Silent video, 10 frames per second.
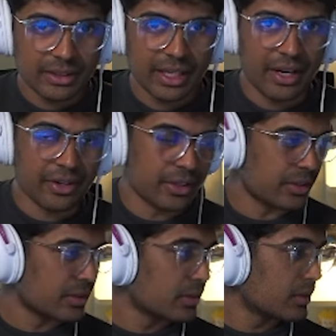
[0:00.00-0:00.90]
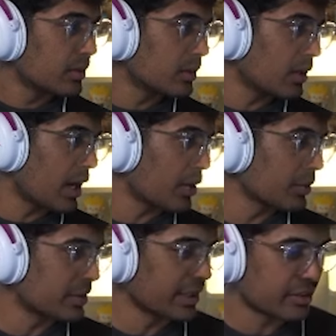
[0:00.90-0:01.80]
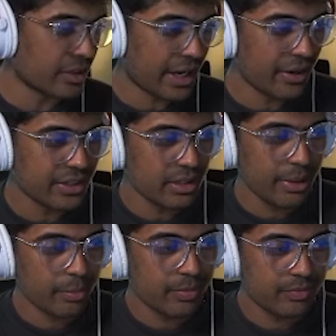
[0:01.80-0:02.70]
Yeah, I don't know. I don't think they're guaranteed to make